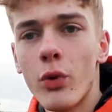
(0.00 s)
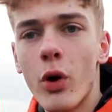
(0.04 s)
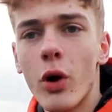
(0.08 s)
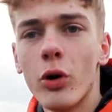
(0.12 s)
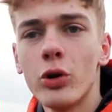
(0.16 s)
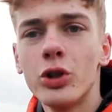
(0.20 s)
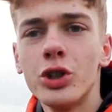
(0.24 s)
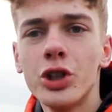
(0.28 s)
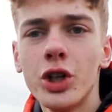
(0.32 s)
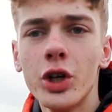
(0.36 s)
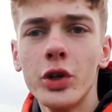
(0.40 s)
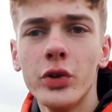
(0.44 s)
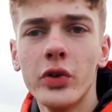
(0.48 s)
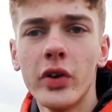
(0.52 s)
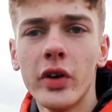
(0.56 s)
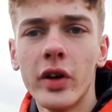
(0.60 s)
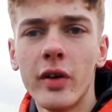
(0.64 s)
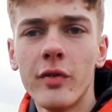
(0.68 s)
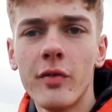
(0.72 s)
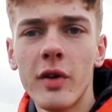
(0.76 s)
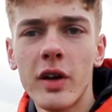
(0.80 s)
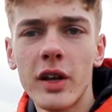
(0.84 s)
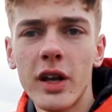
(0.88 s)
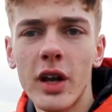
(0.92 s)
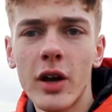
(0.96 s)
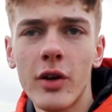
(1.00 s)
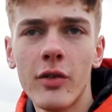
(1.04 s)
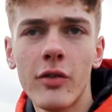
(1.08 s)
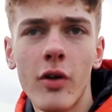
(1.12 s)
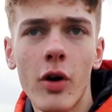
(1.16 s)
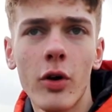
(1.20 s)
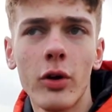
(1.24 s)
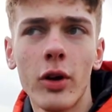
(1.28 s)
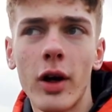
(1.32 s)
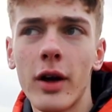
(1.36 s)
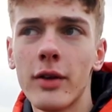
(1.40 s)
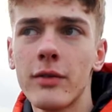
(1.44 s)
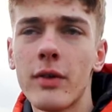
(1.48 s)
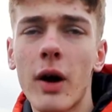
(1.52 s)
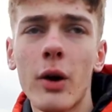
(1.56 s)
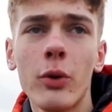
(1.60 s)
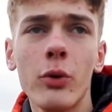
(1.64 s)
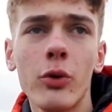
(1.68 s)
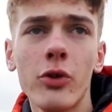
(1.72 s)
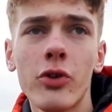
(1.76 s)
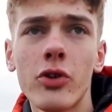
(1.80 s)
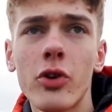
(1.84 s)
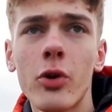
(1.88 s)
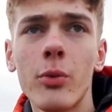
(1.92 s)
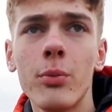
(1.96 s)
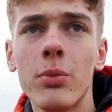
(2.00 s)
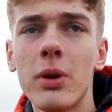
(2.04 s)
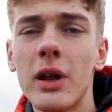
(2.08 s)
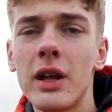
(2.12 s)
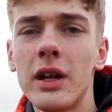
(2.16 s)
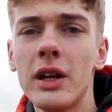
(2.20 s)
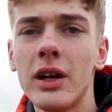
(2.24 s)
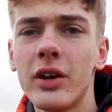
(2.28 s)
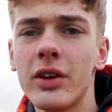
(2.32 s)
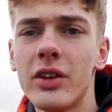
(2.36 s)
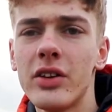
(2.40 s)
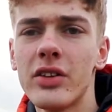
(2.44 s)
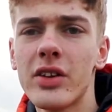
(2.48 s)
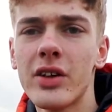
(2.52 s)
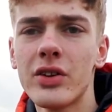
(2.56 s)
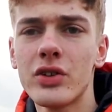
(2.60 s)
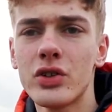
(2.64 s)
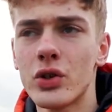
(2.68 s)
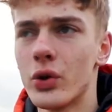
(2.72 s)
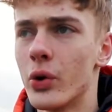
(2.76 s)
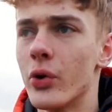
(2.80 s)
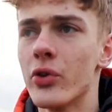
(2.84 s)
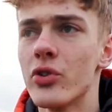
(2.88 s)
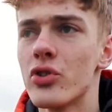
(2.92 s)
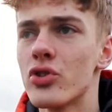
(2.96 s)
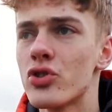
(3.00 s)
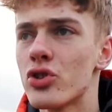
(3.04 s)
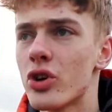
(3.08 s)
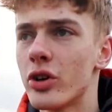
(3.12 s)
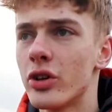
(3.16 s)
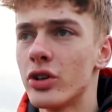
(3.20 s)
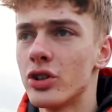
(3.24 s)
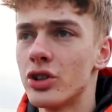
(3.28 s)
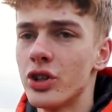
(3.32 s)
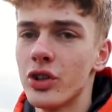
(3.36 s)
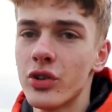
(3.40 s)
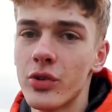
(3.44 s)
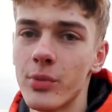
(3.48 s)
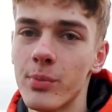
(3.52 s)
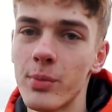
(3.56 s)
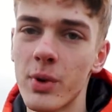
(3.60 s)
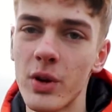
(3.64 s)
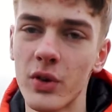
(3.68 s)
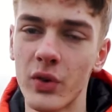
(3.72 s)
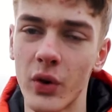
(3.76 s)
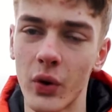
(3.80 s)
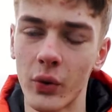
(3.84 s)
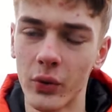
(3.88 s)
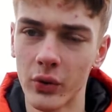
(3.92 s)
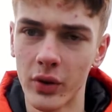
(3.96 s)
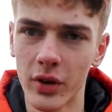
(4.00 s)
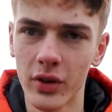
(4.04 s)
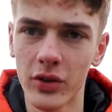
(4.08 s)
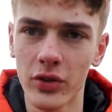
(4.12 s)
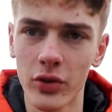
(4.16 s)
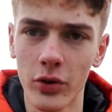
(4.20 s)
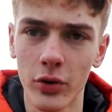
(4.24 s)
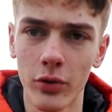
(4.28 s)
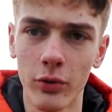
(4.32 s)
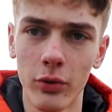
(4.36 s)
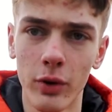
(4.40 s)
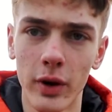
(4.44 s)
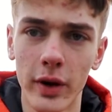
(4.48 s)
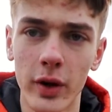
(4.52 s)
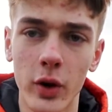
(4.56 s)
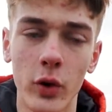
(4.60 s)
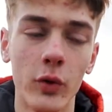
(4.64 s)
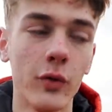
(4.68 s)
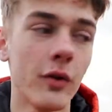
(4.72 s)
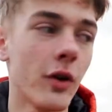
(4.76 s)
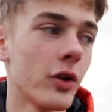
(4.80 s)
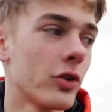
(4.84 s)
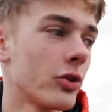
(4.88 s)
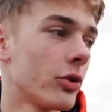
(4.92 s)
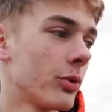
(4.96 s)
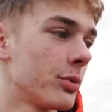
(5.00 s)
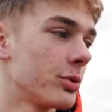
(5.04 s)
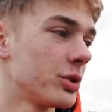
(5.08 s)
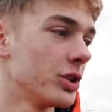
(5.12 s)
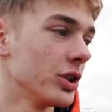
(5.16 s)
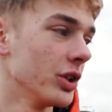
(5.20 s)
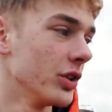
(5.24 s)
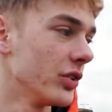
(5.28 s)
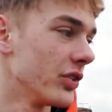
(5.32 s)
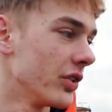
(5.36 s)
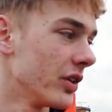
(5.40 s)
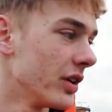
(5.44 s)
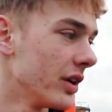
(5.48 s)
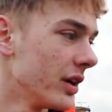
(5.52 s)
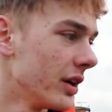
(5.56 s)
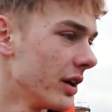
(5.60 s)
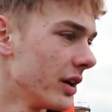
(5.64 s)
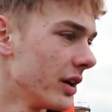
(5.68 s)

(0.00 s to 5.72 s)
while shooting a video though? Like, that was completely unintentional. I was just trying to shoot some B-roll and I saw a really cool photo opportunity.